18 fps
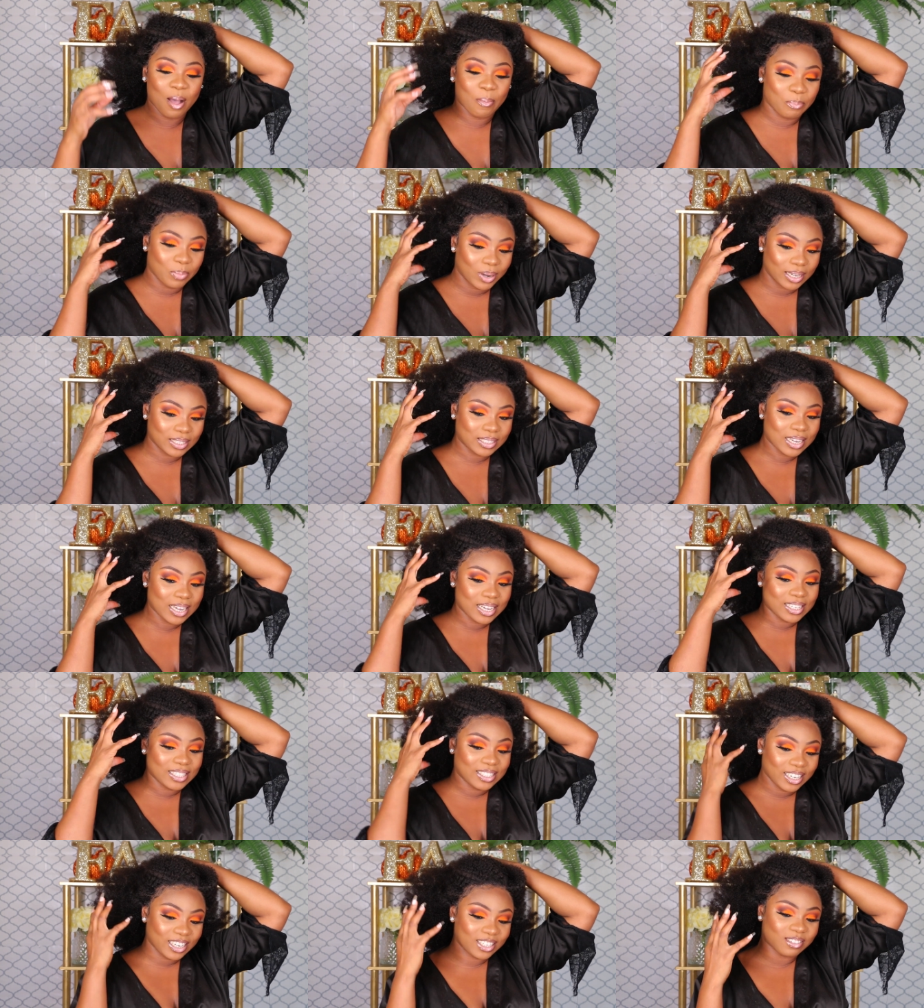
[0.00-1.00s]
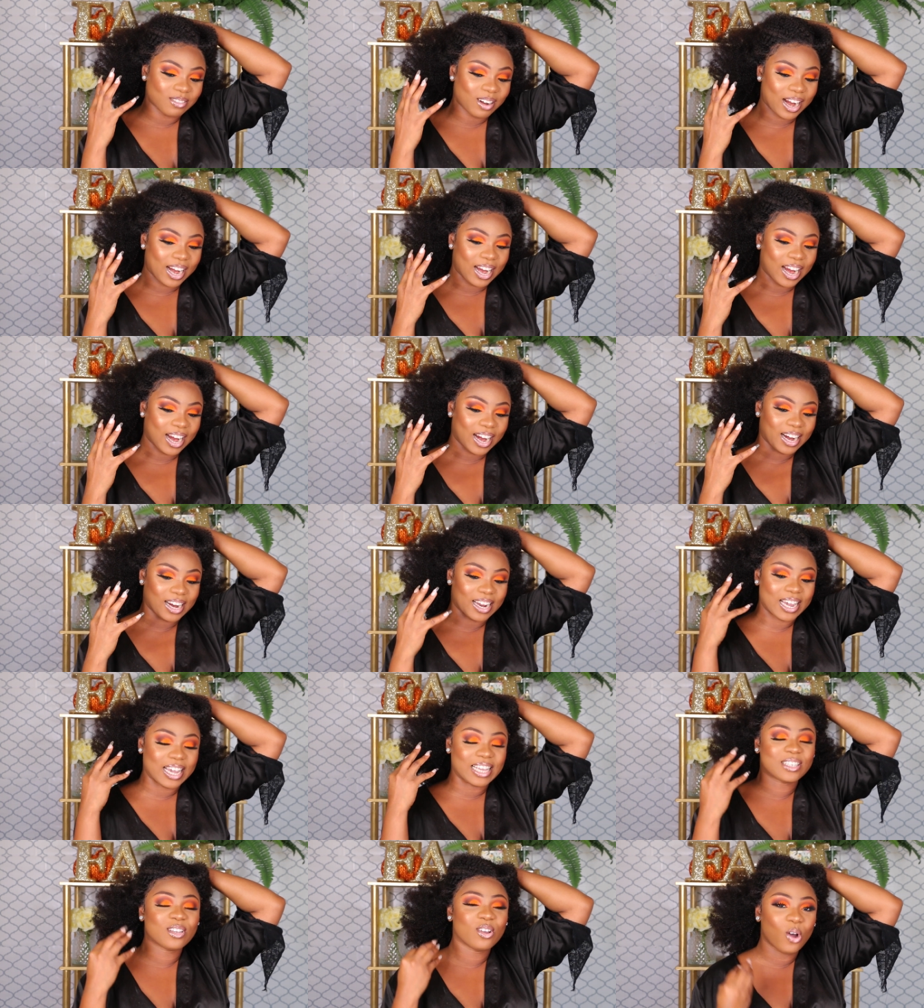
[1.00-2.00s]
but this right here
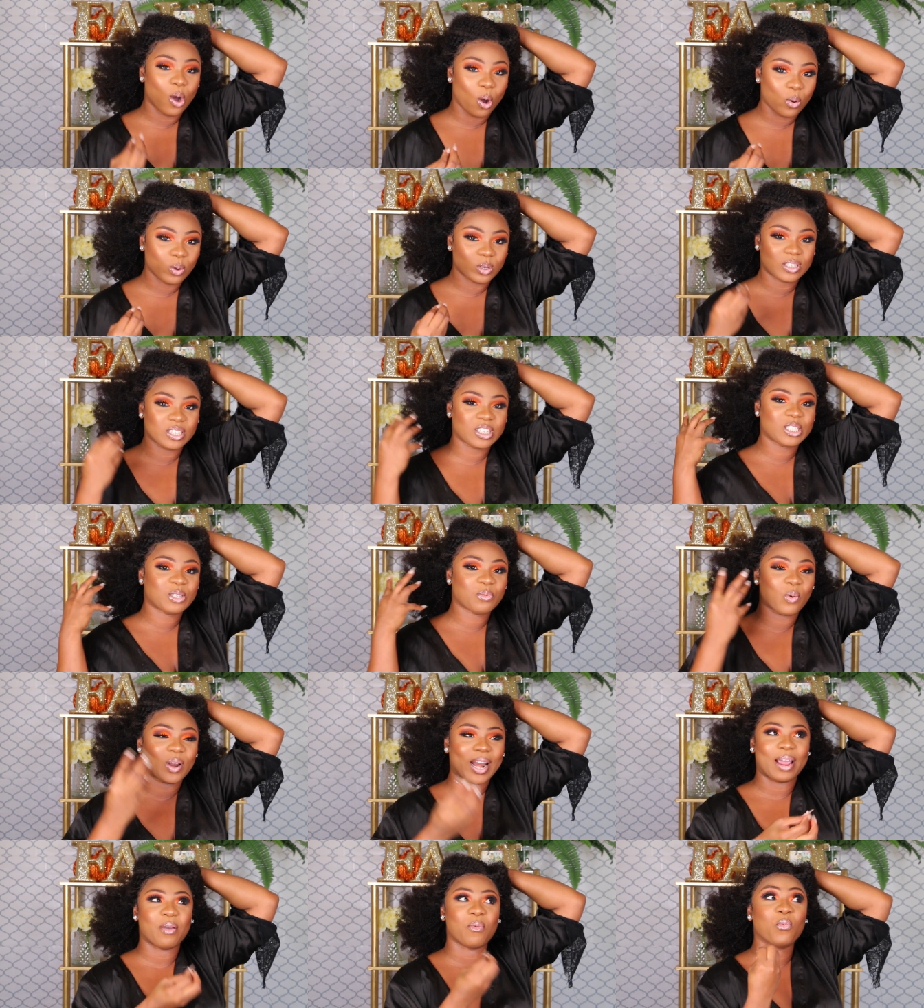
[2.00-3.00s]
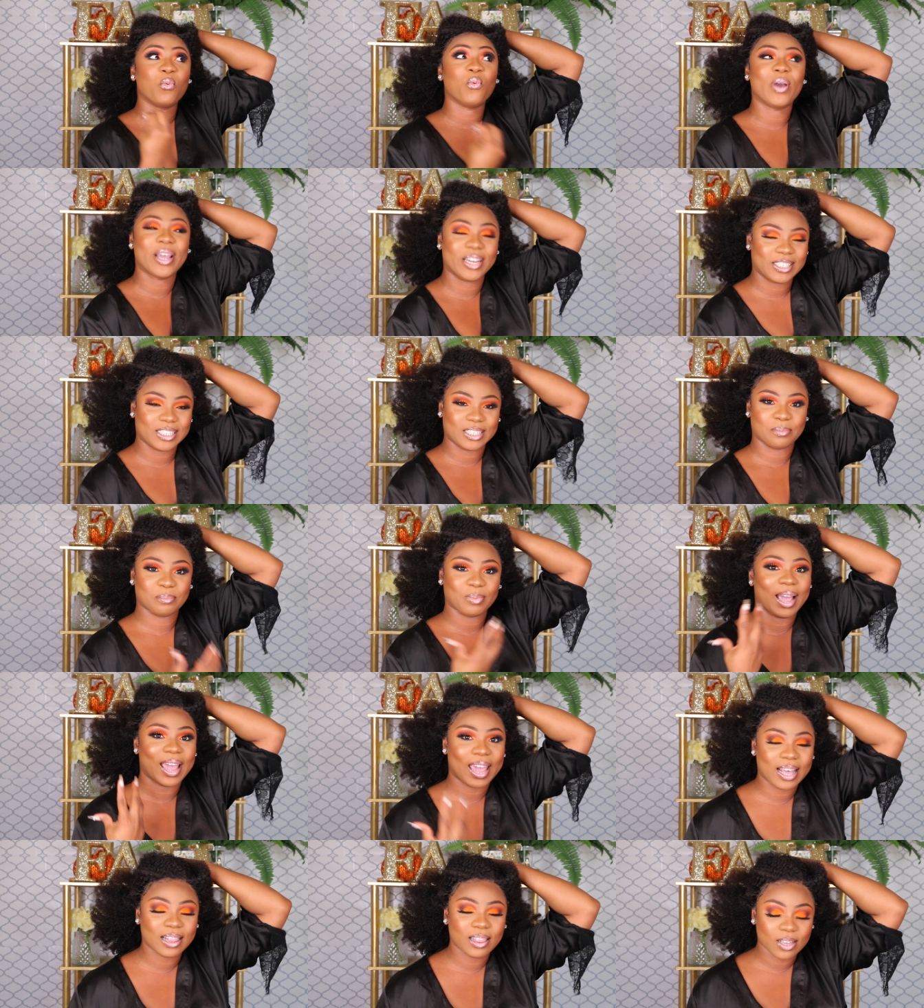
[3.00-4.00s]
is goals. This is what I wish my
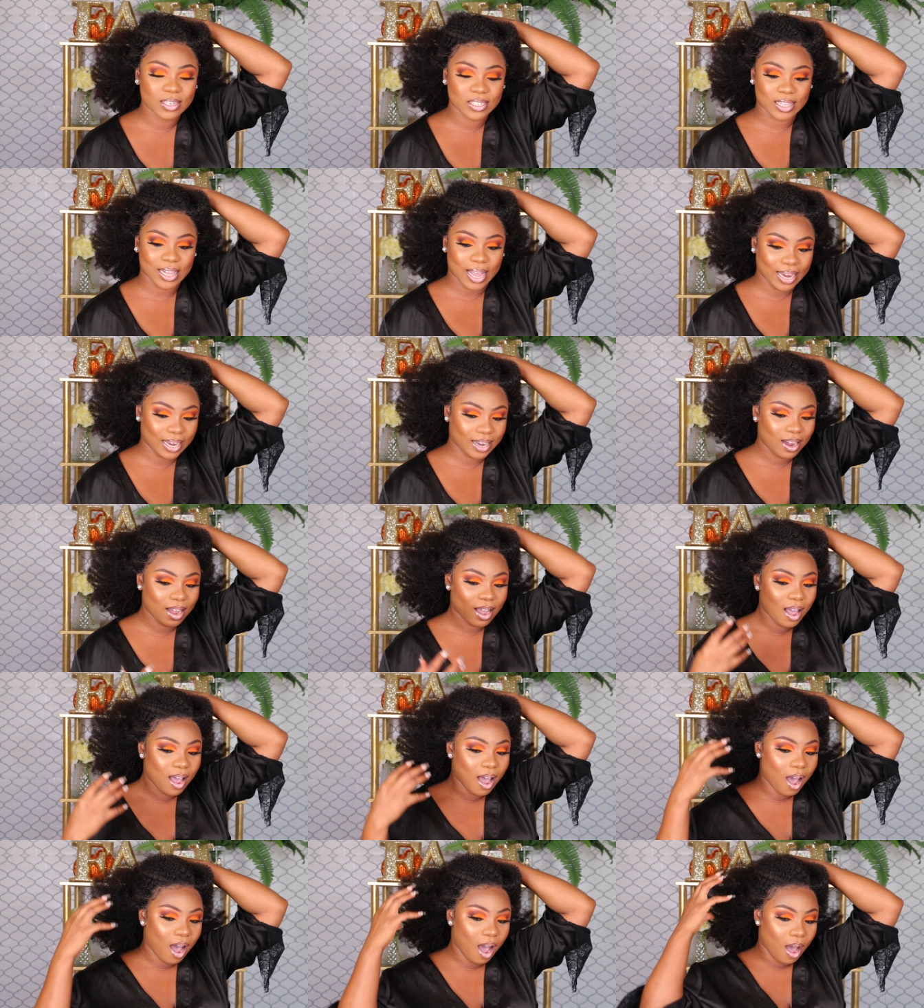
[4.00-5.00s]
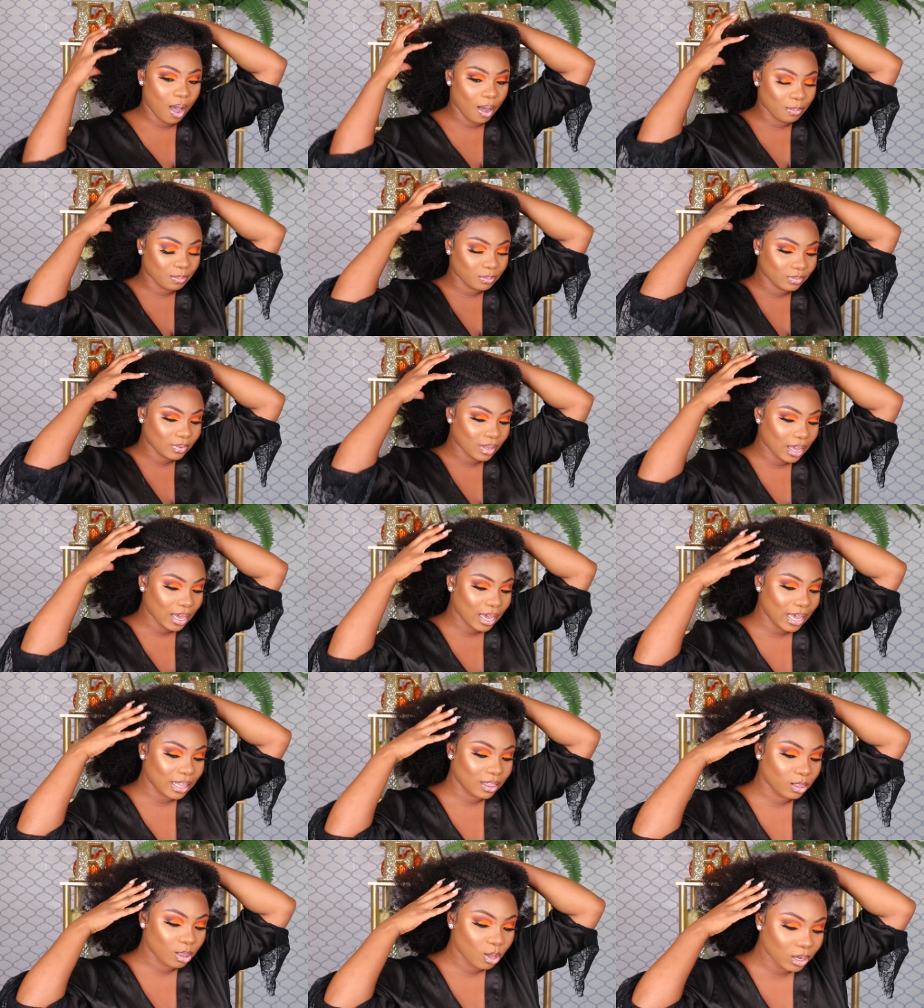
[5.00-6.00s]
hair looks like. Um
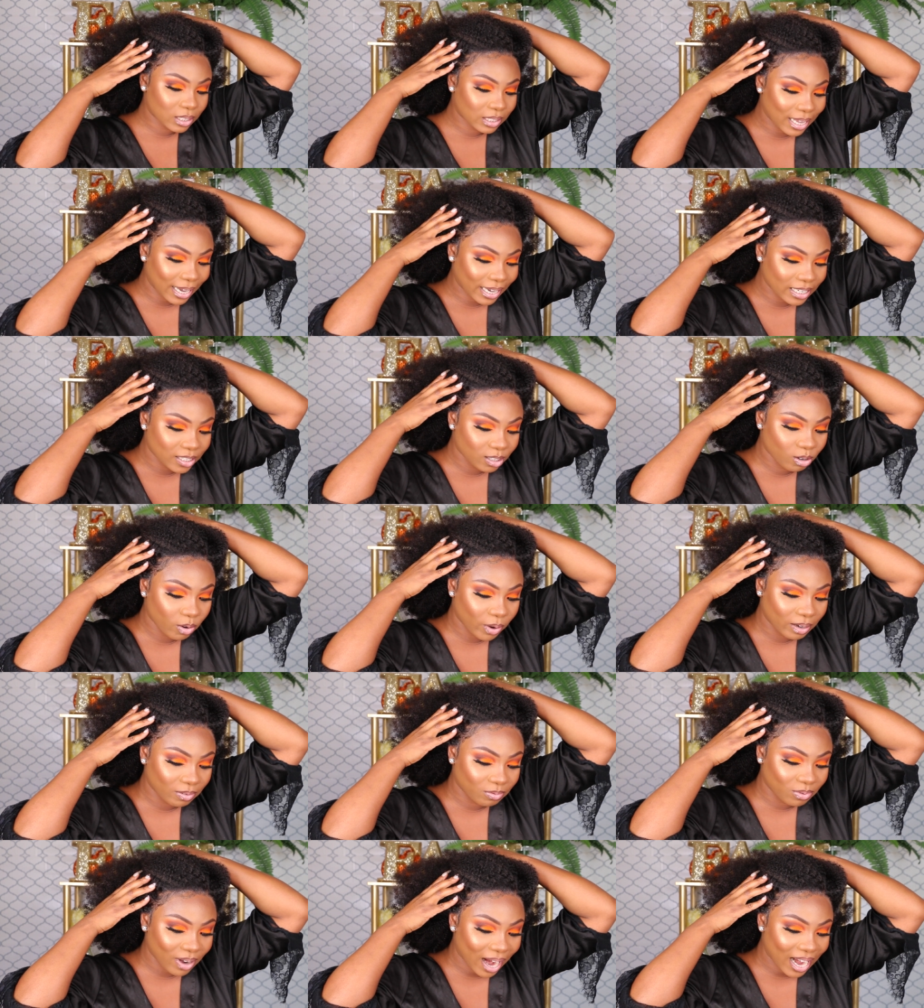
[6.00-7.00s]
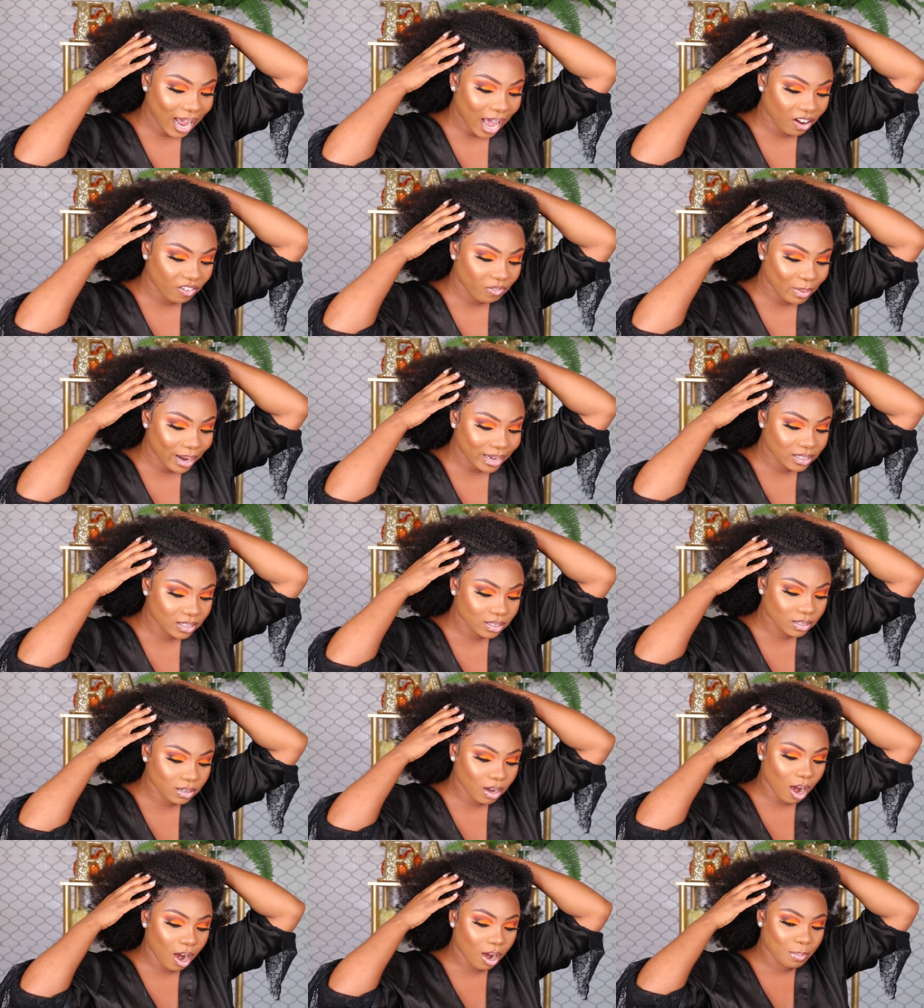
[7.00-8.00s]
it looks like it's growing right out of my
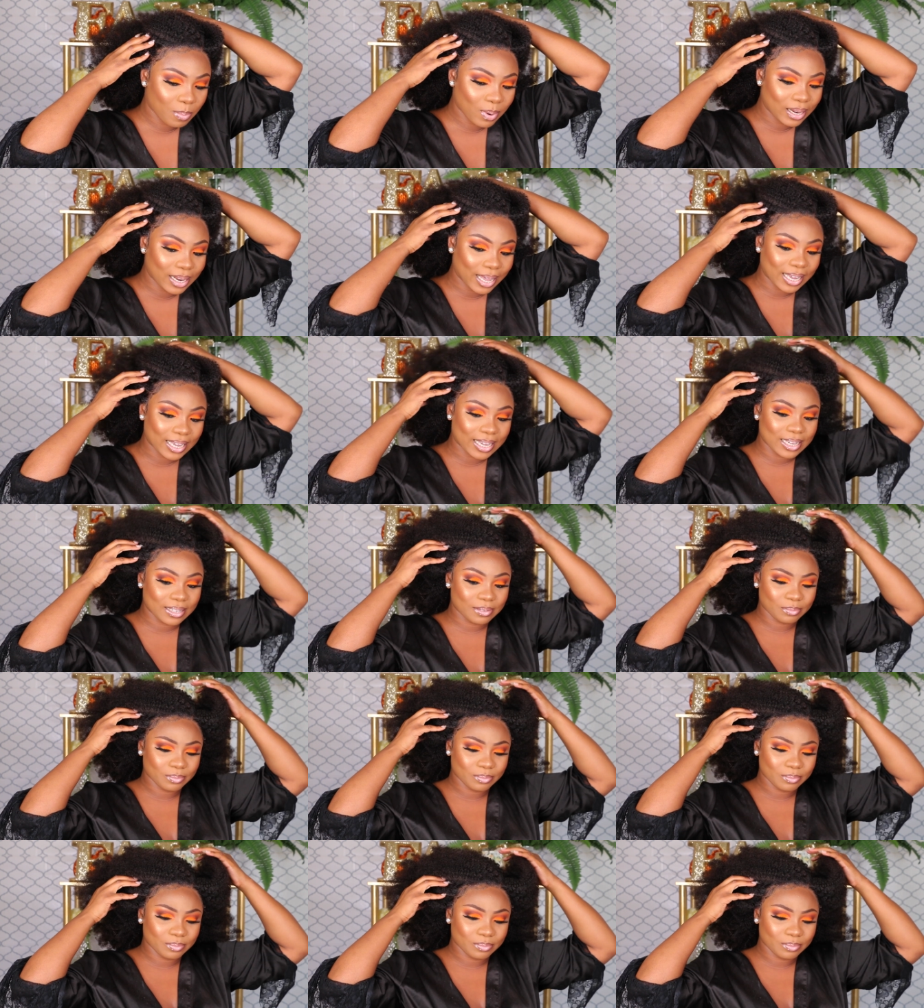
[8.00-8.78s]
scalp. Like,